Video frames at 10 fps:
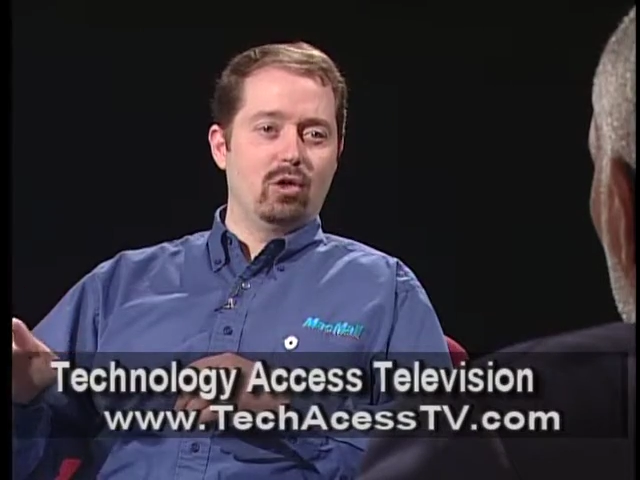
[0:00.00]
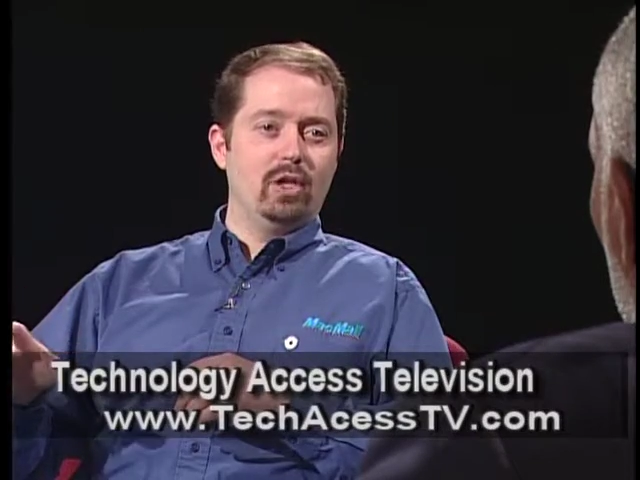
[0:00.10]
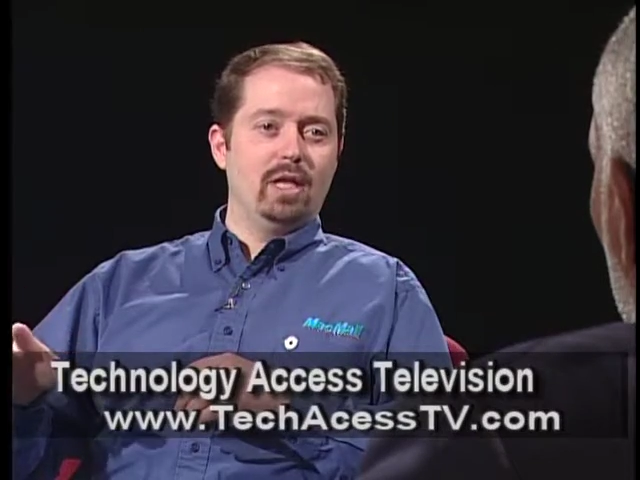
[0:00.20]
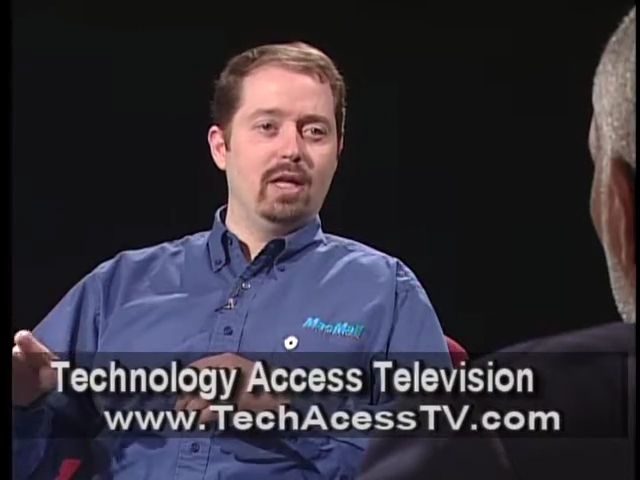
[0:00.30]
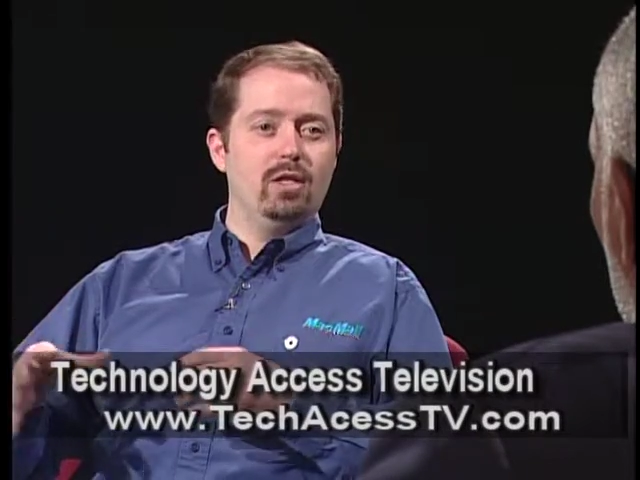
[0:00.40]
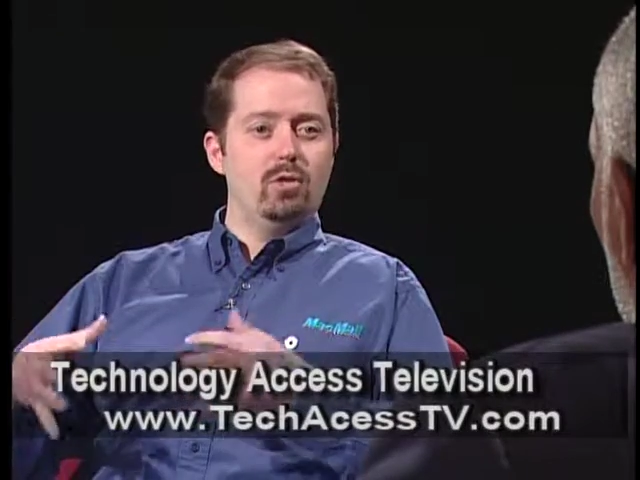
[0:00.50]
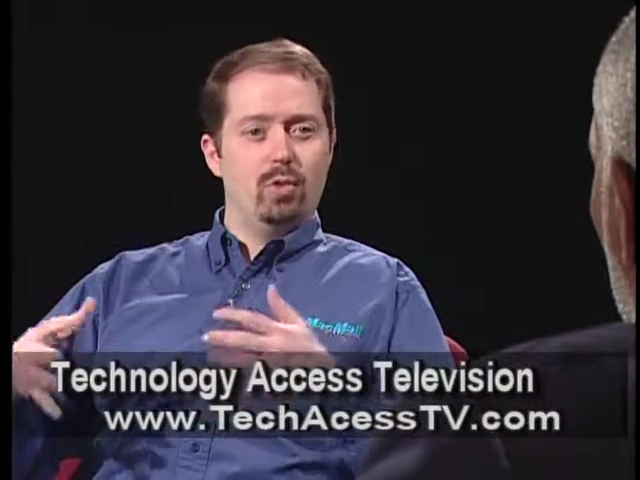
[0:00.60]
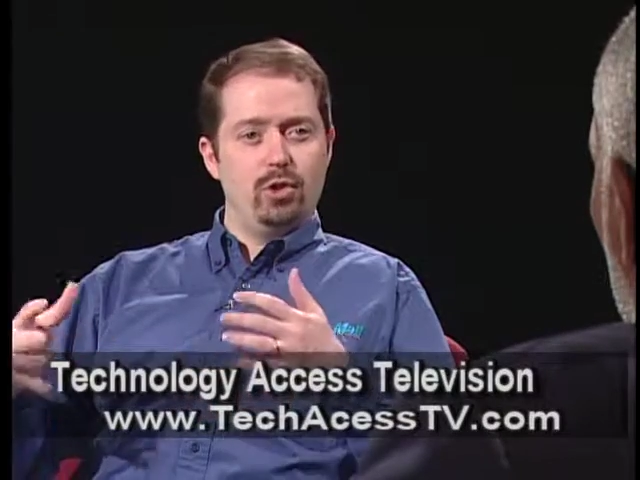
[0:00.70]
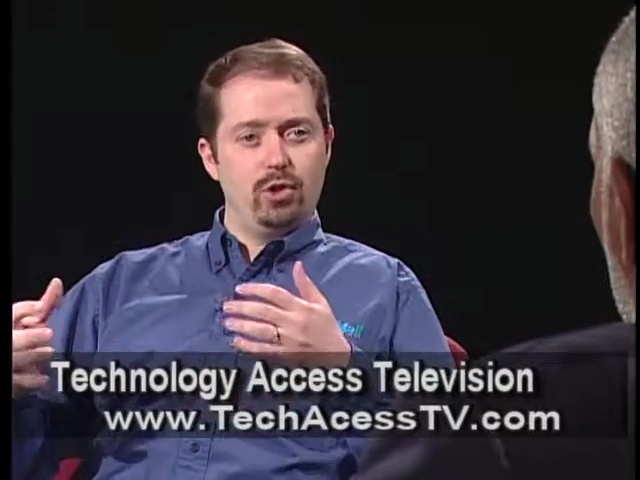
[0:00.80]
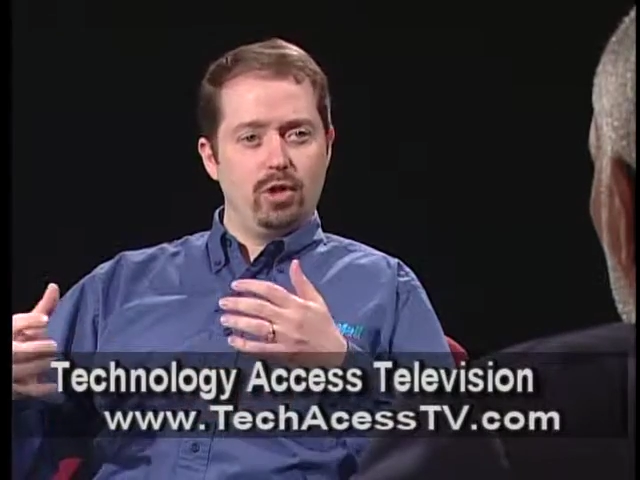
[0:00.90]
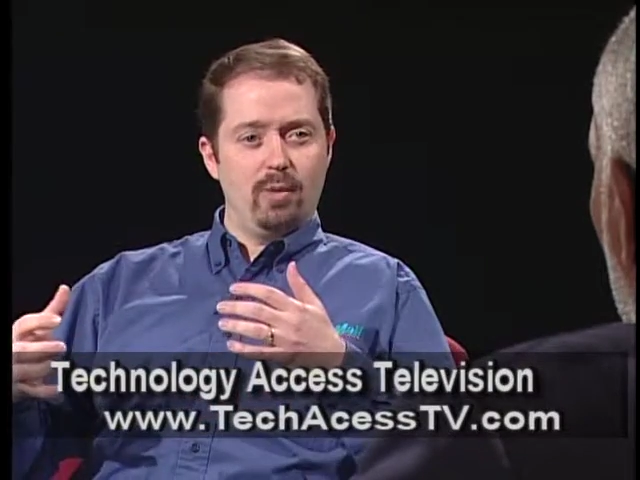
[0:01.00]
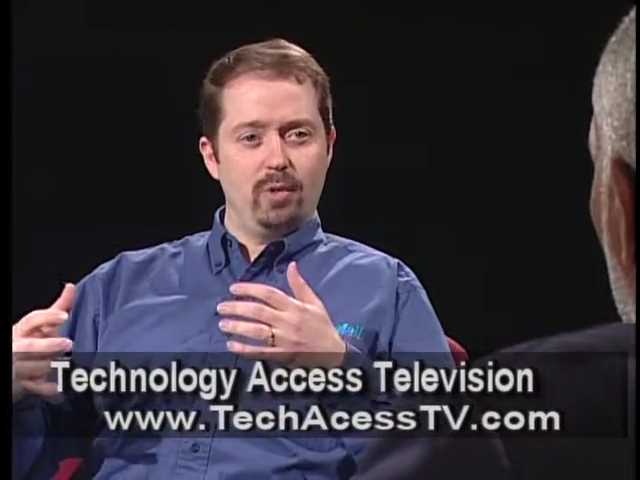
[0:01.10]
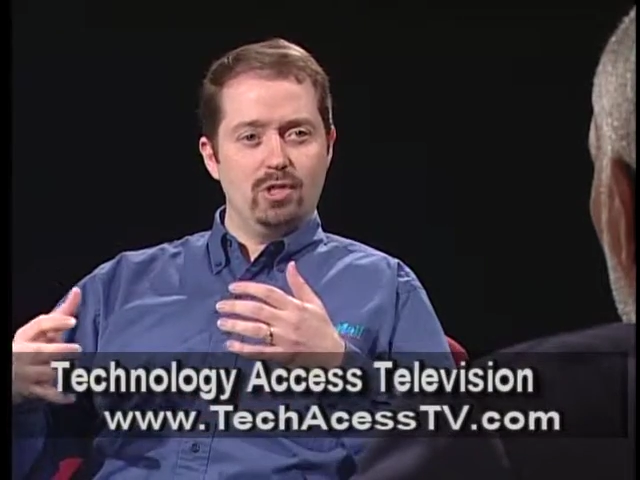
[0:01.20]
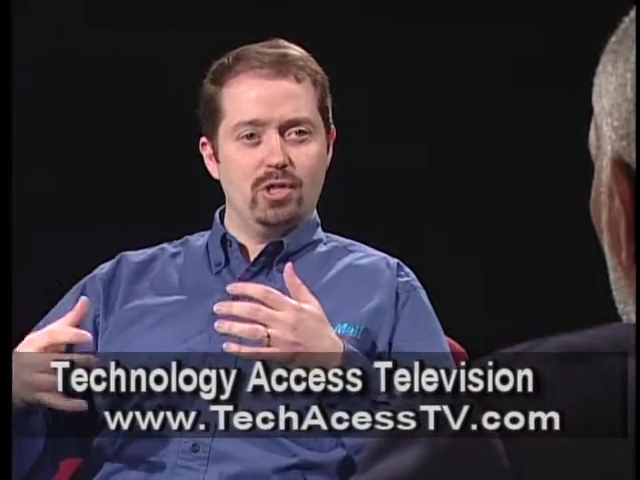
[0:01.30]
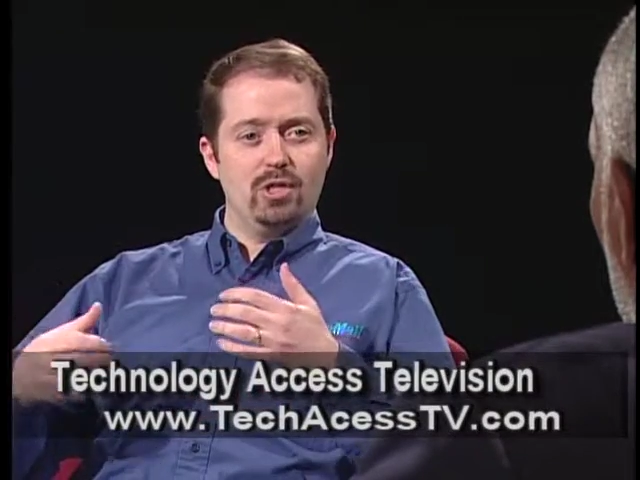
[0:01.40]
early 90s when the two
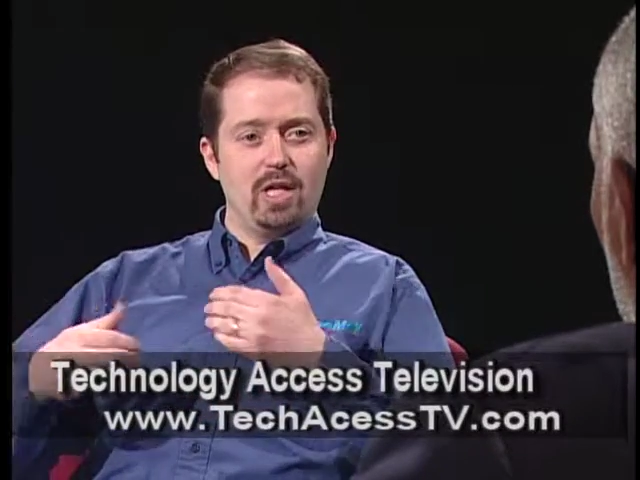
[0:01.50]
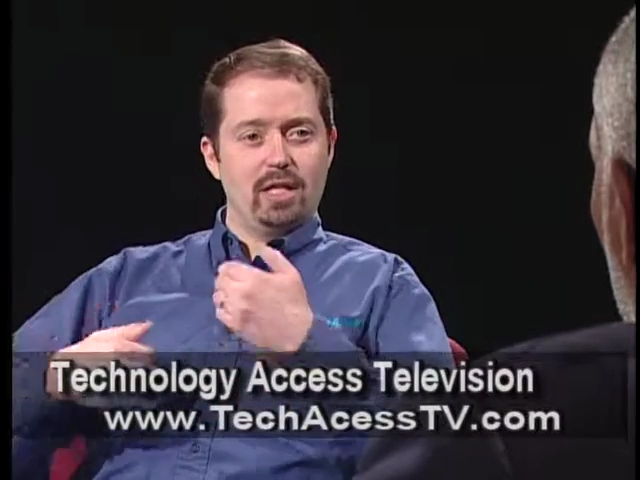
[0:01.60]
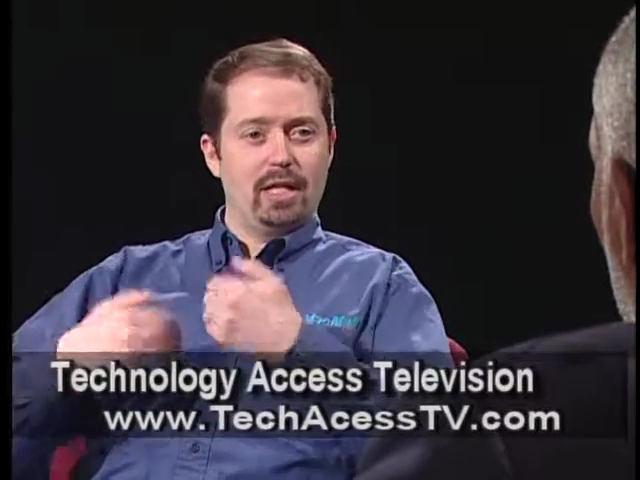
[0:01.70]
companies decided